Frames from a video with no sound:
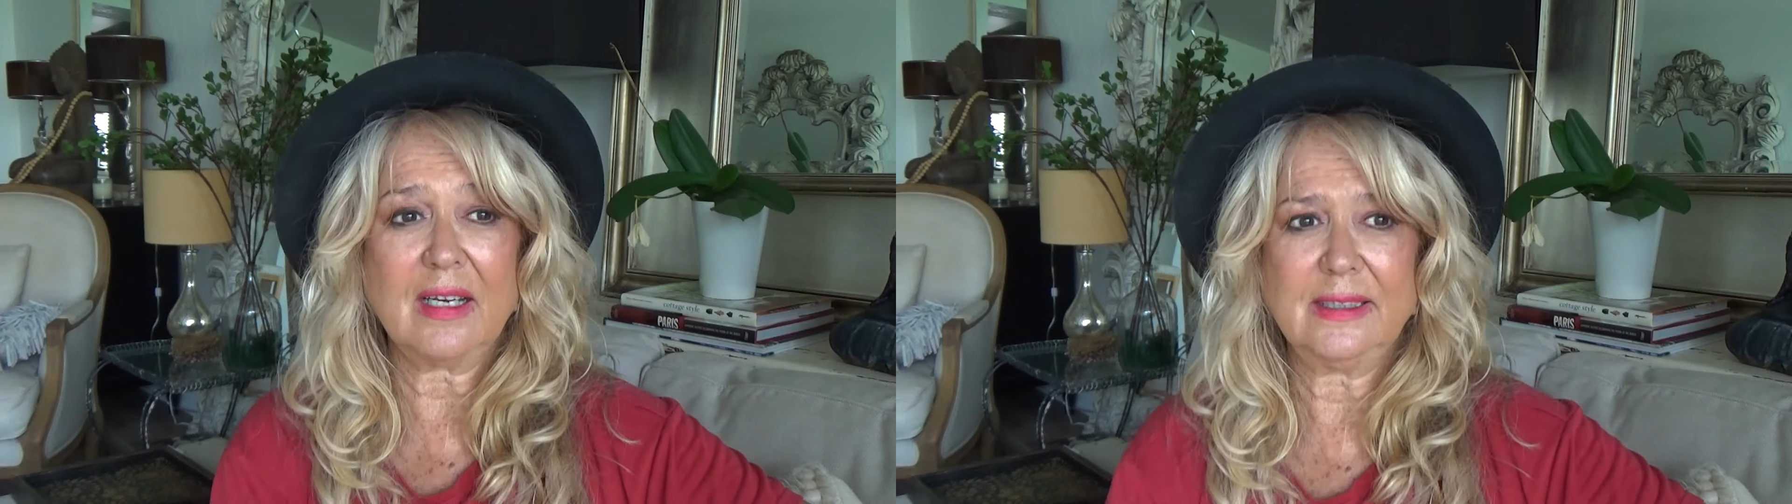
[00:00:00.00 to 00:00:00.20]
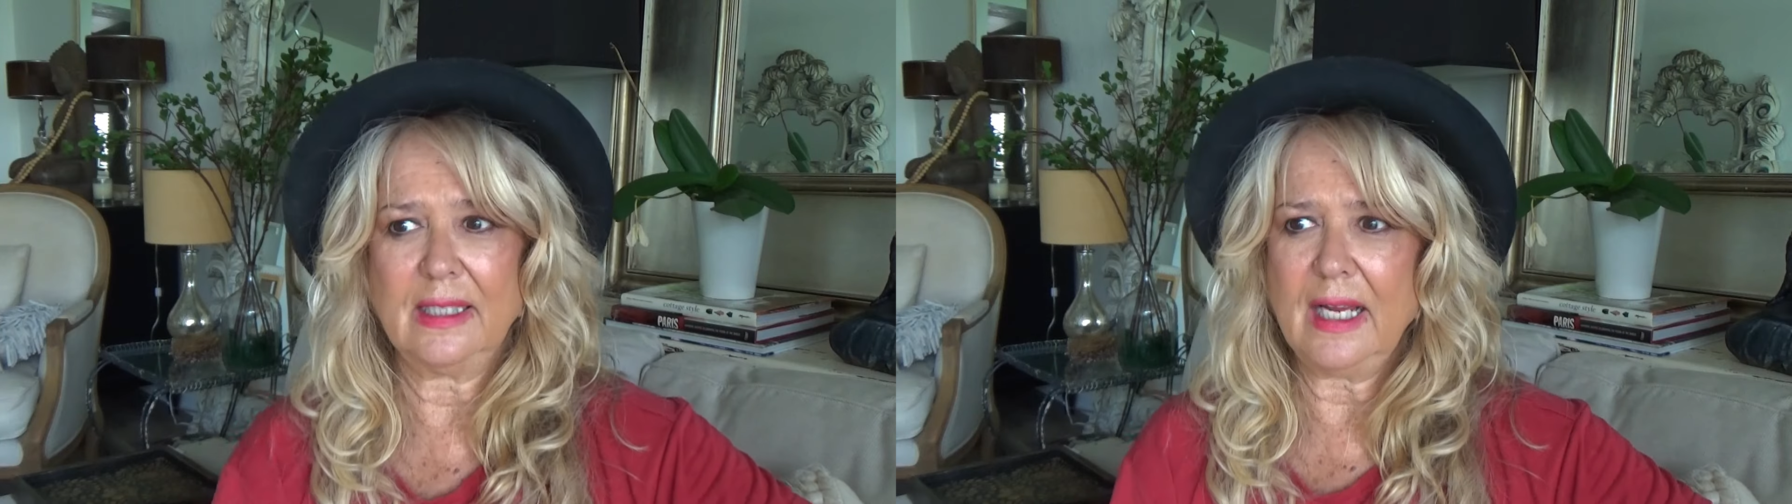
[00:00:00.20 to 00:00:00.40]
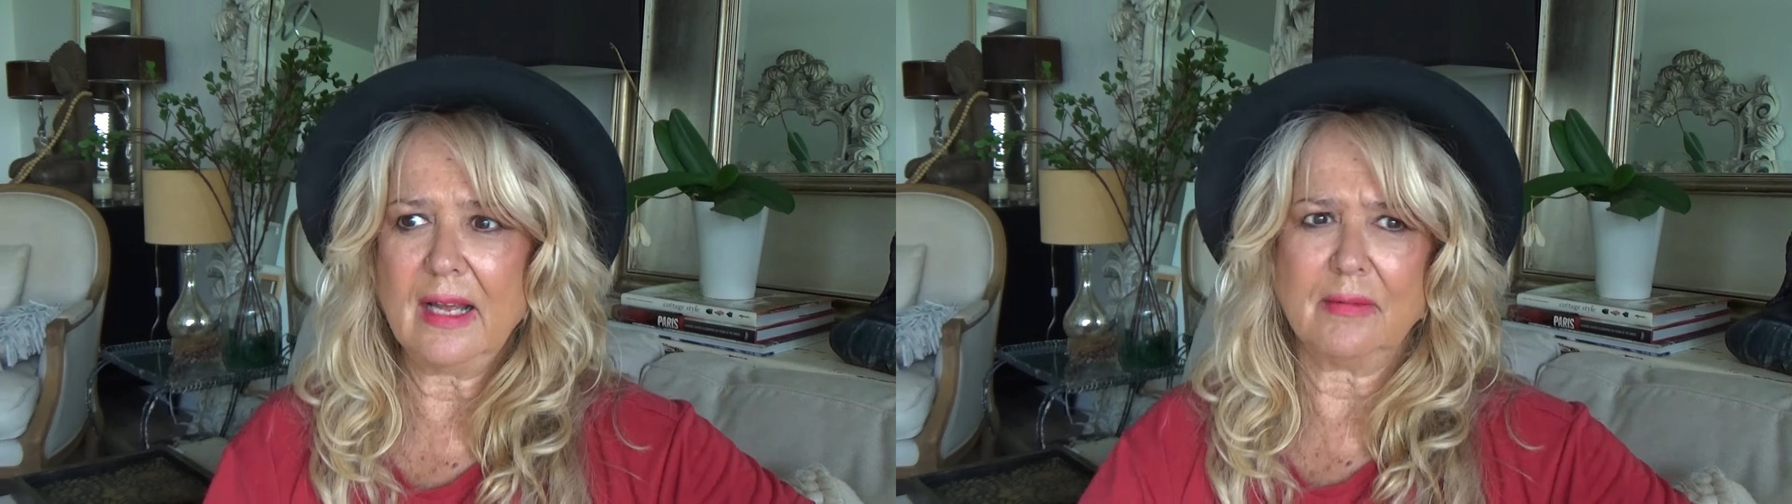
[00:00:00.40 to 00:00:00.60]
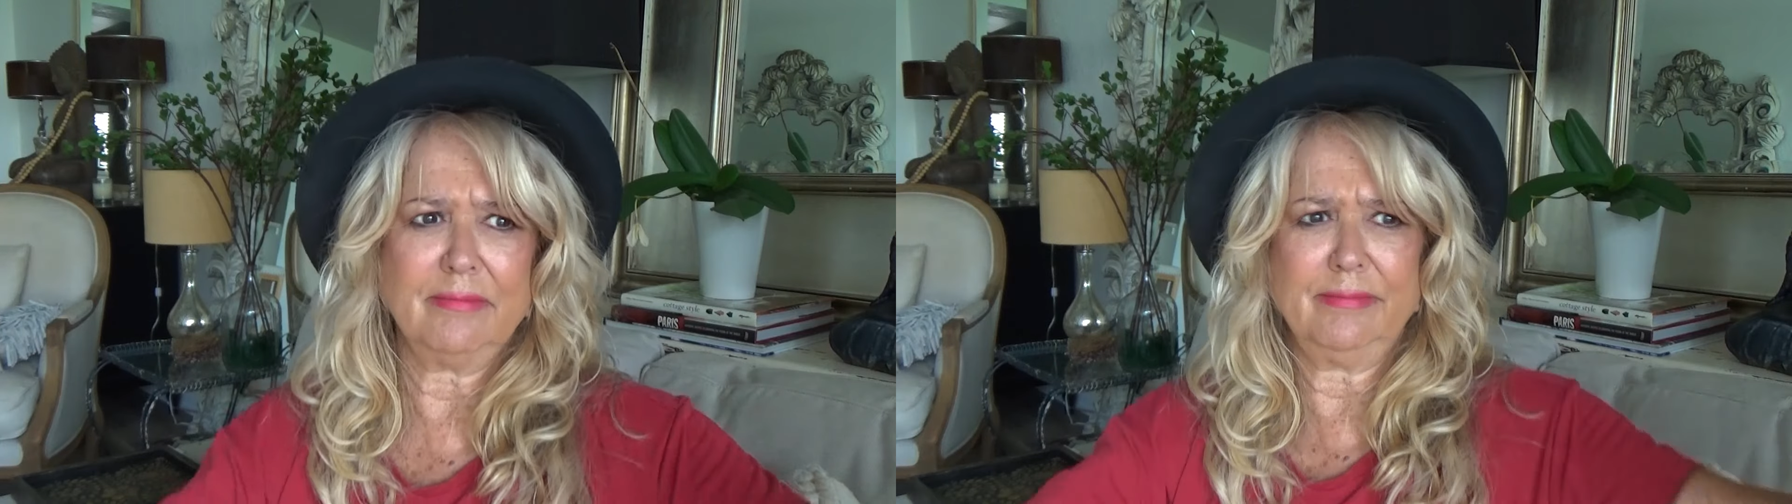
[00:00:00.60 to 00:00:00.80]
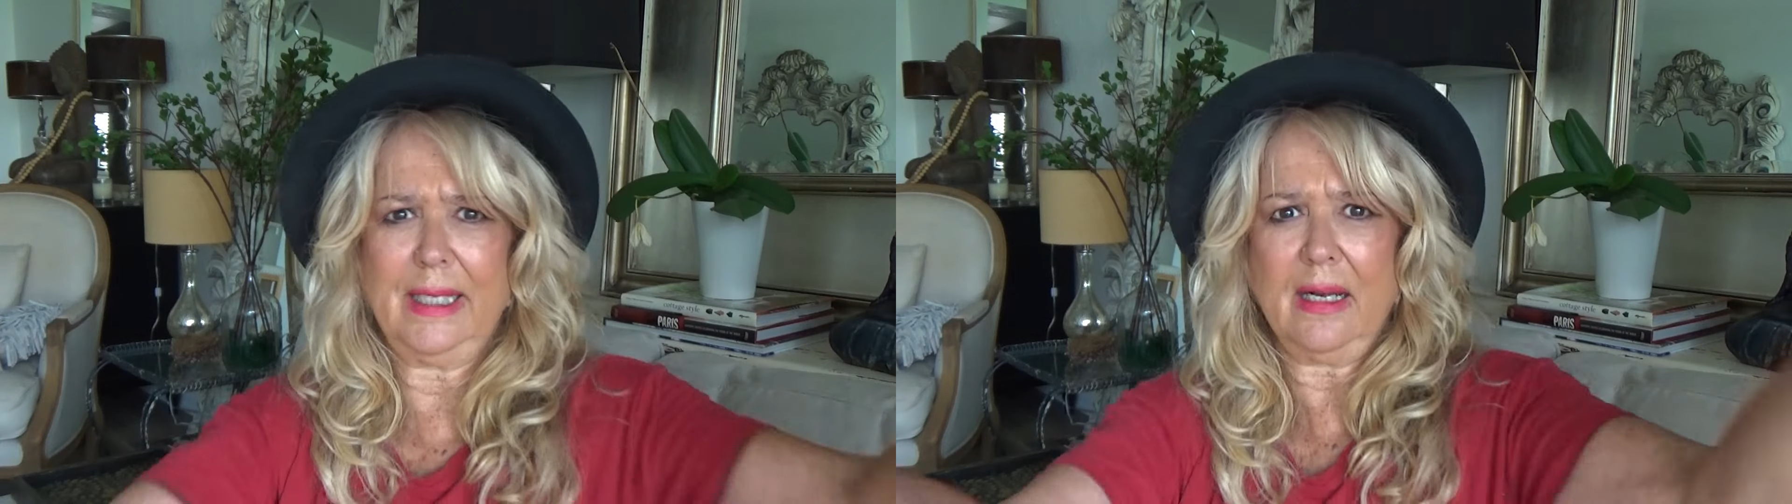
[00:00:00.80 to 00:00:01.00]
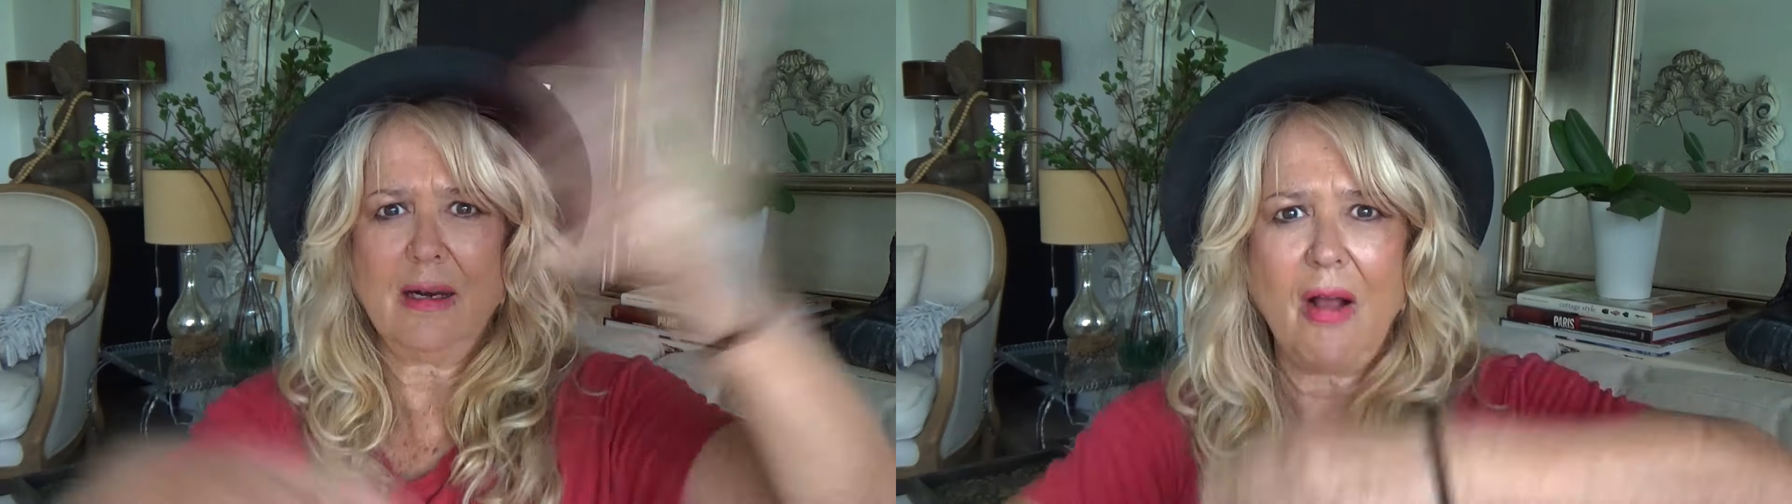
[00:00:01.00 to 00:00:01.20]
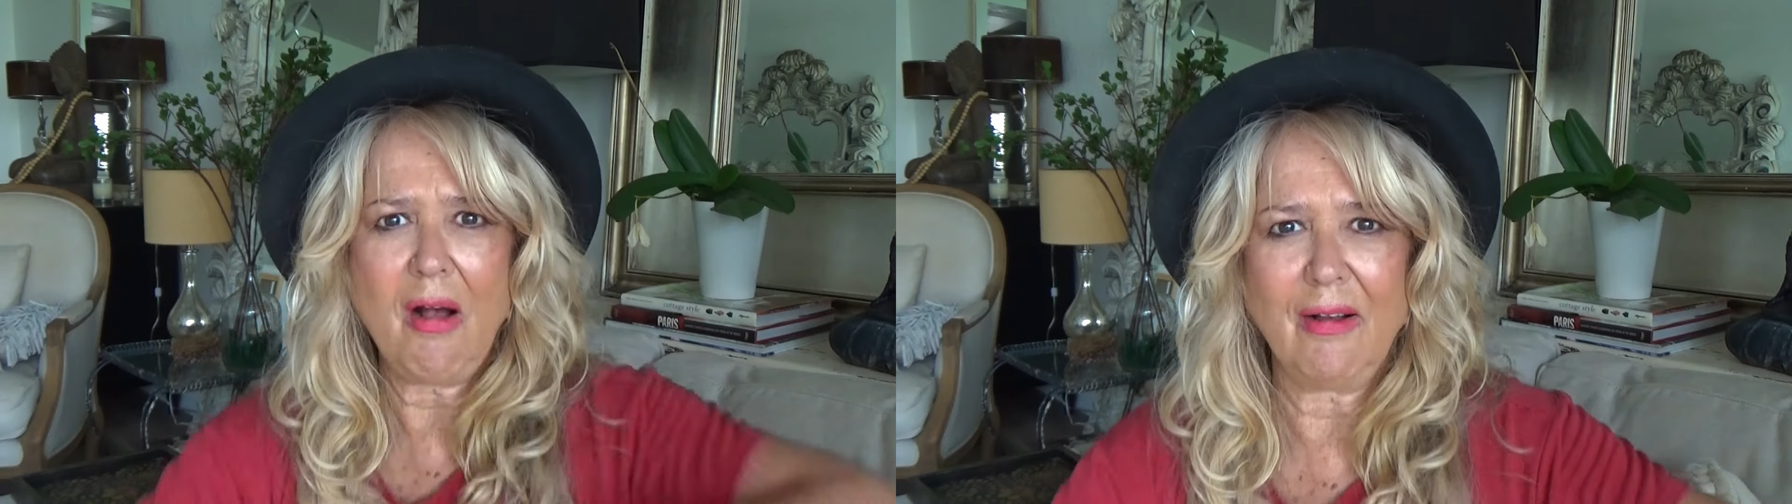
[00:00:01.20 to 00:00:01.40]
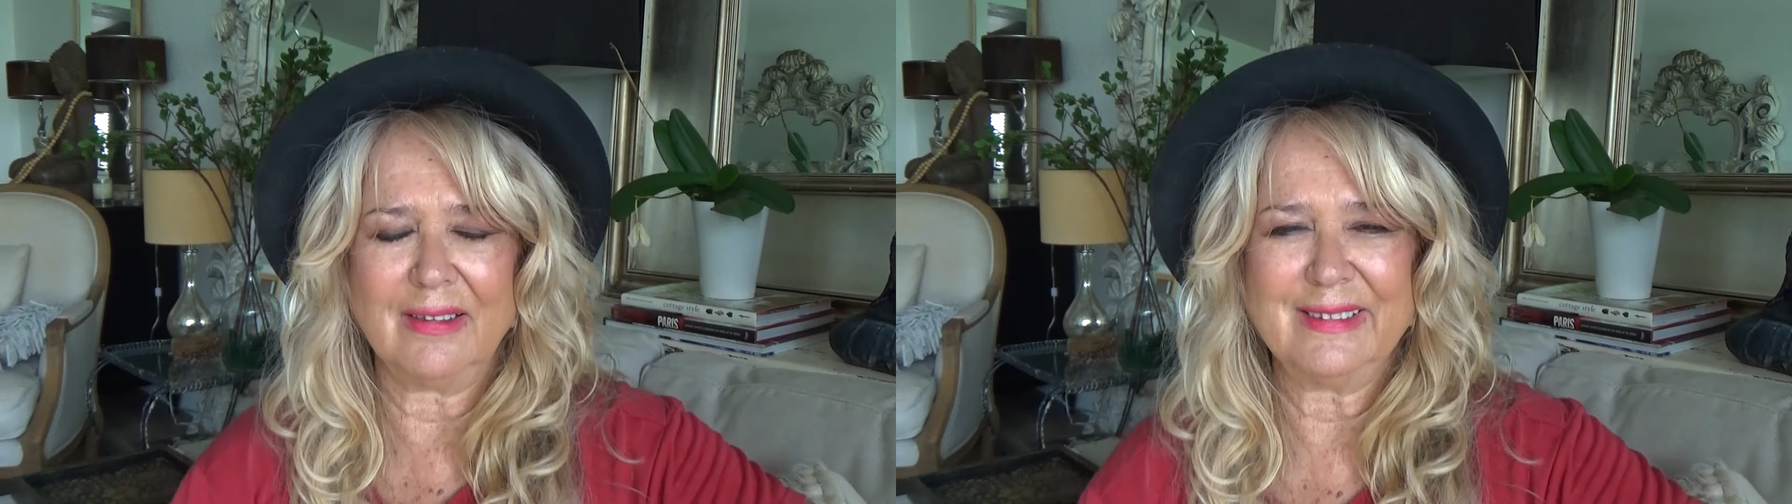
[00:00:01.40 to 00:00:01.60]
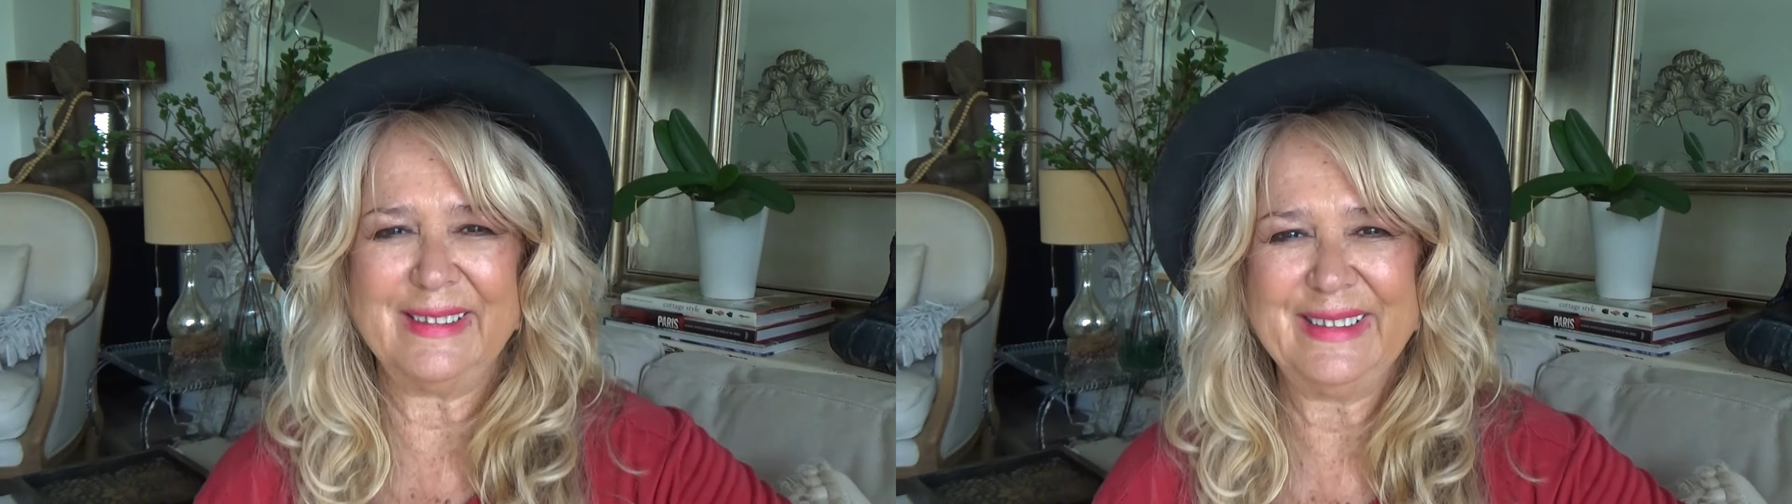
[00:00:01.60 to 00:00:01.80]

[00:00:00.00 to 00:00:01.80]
I said, yeah, get it all.